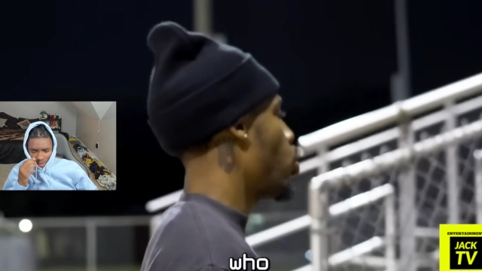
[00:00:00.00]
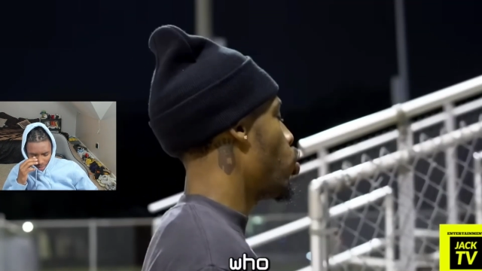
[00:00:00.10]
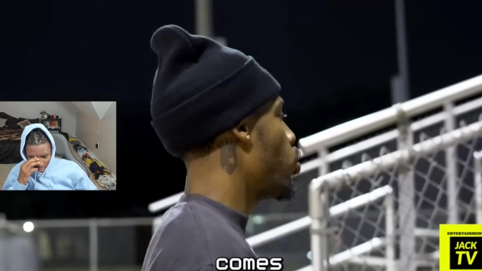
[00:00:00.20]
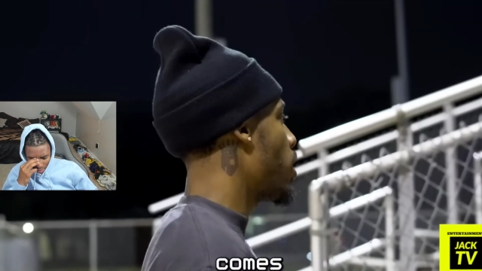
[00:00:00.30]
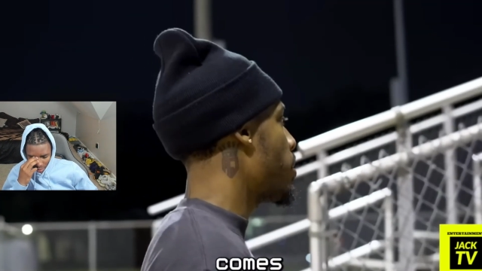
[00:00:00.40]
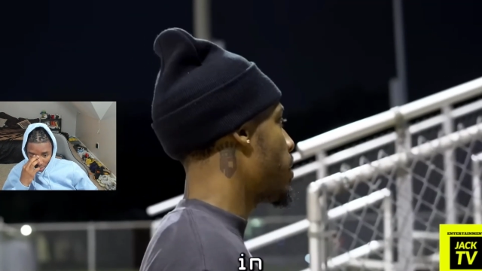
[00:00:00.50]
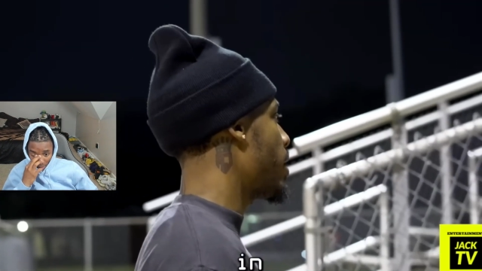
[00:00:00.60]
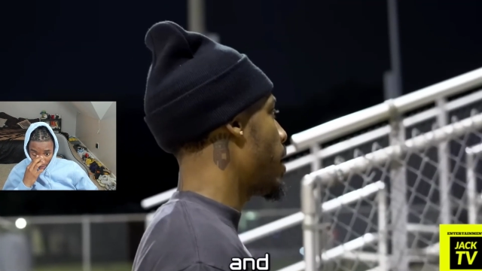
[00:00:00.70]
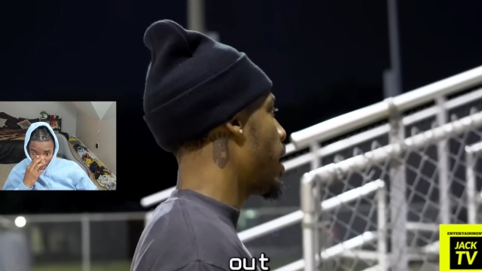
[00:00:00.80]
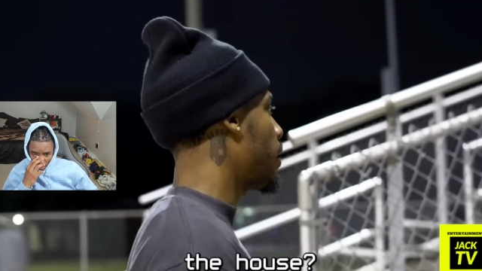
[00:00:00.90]
who comes
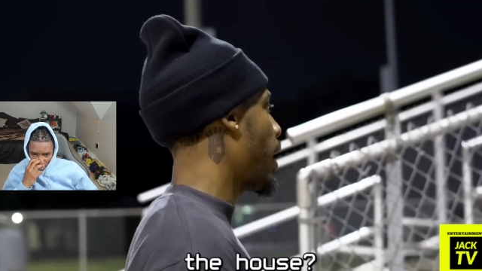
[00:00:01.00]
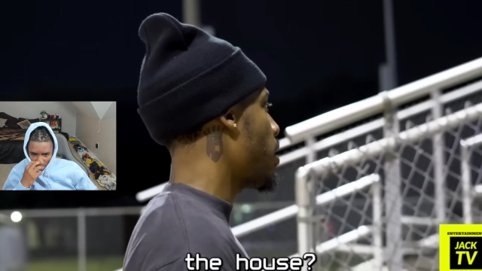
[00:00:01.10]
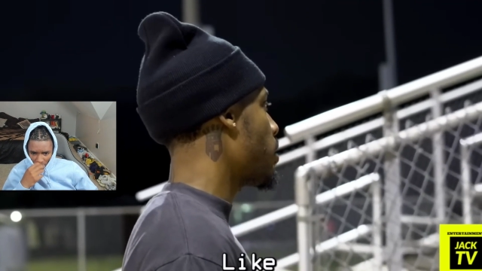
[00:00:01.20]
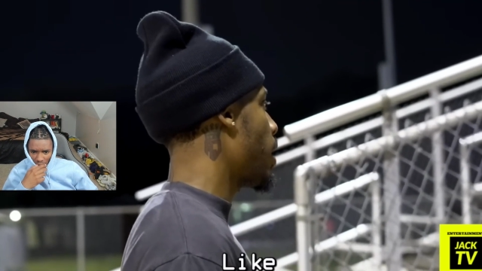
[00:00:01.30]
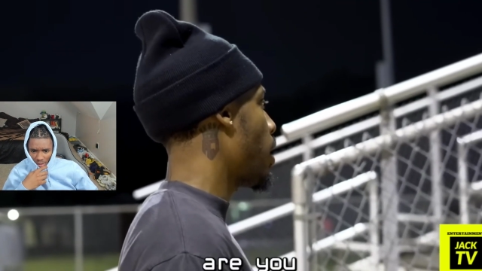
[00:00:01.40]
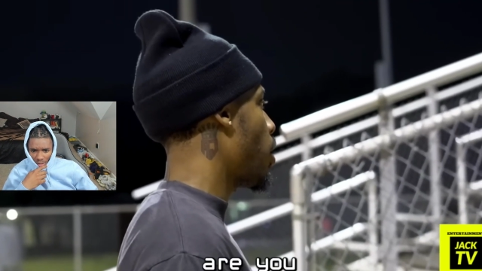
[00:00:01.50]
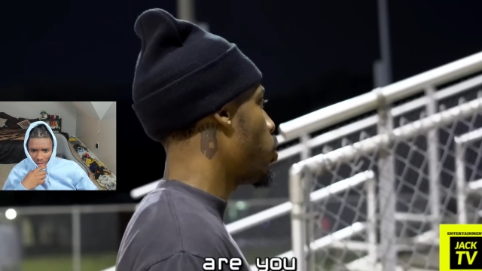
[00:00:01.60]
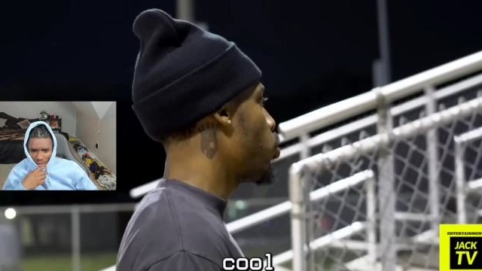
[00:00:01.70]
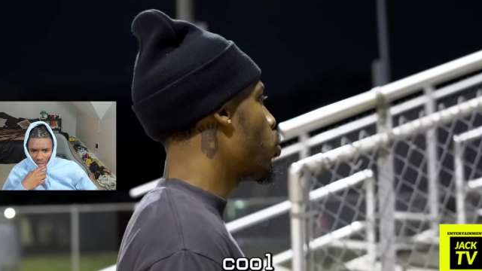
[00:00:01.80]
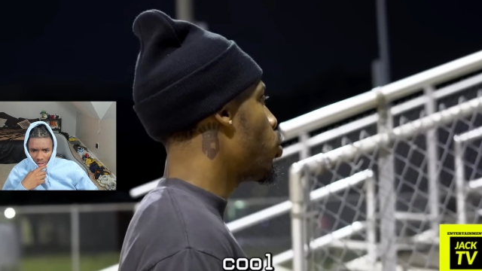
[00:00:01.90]
in and out the house? Like, are
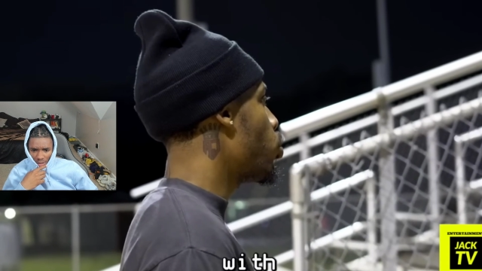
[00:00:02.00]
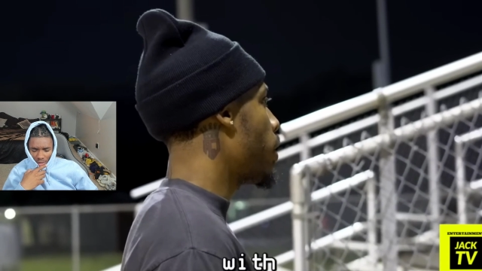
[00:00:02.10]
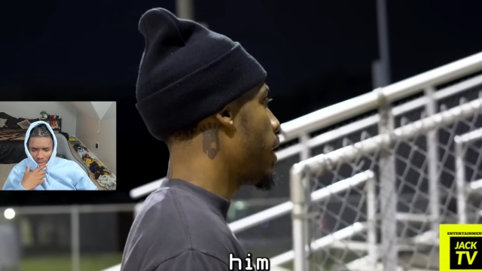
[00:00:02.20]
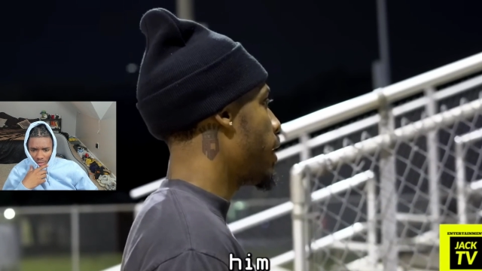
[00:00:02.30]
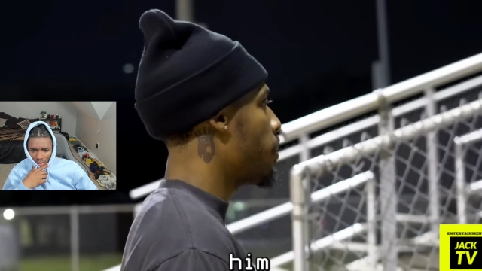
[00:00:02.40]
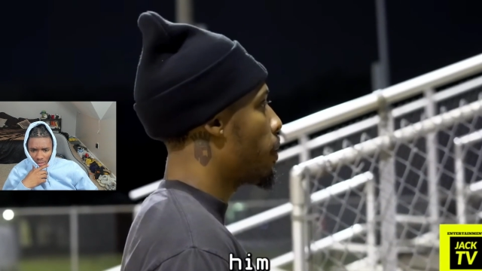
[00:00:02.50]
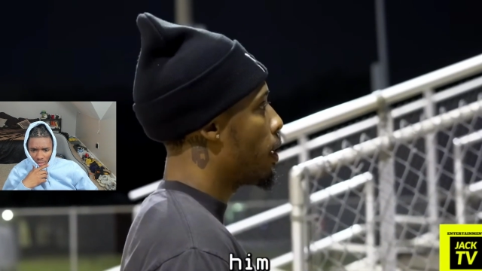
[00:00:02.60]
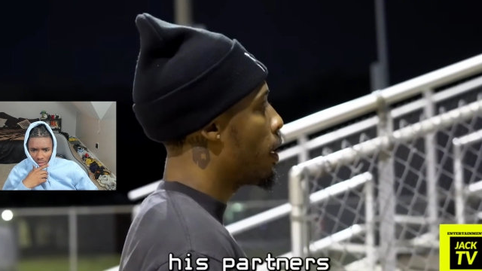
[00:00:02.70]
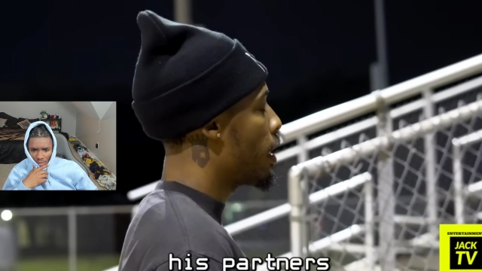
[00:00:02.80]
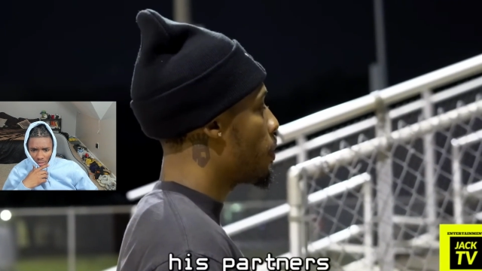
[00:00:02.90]
you cool with
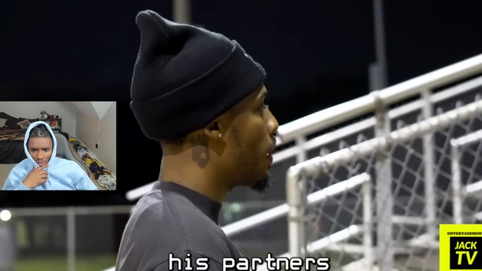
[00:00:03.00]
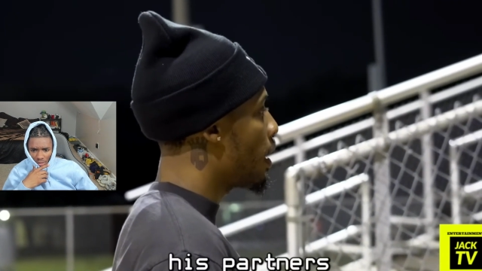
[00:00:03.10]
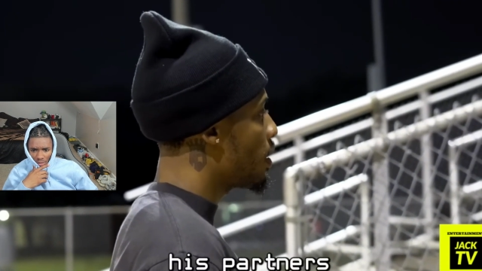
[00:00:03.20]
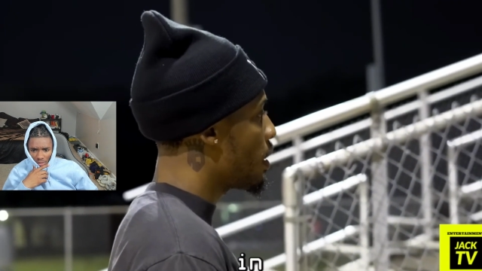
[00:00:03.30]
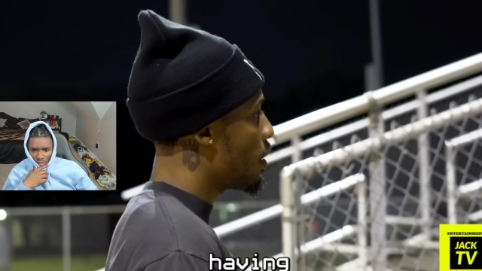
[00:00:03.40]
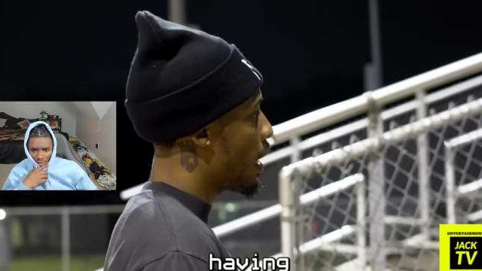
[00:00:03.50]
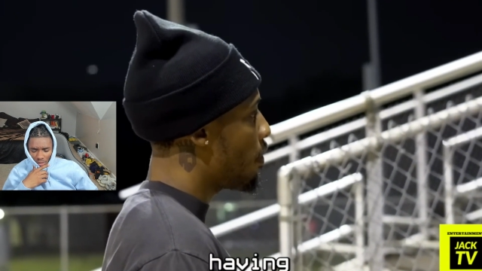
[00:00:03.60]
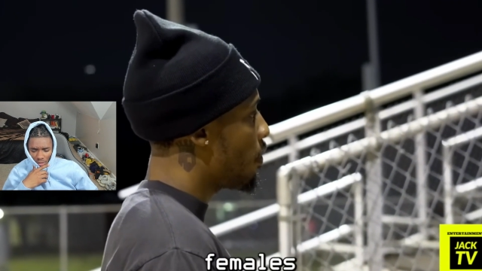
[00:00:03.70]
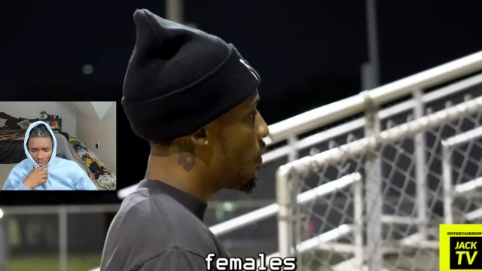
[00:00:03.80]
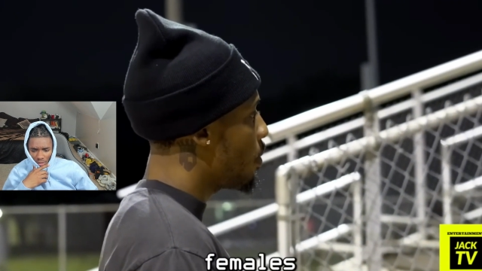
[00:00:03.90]
him, his partners, and
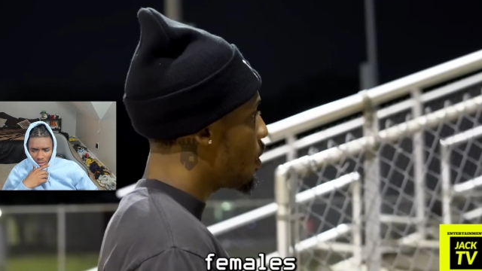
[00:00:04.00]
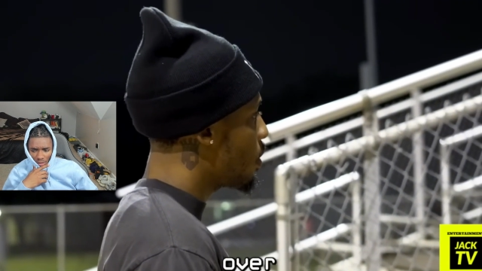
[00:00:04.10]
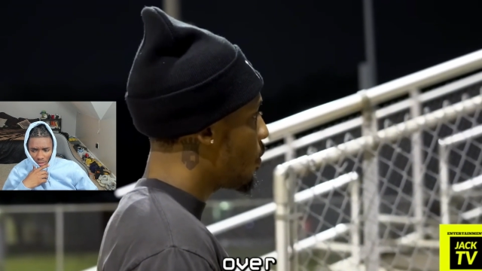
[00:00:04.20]
having females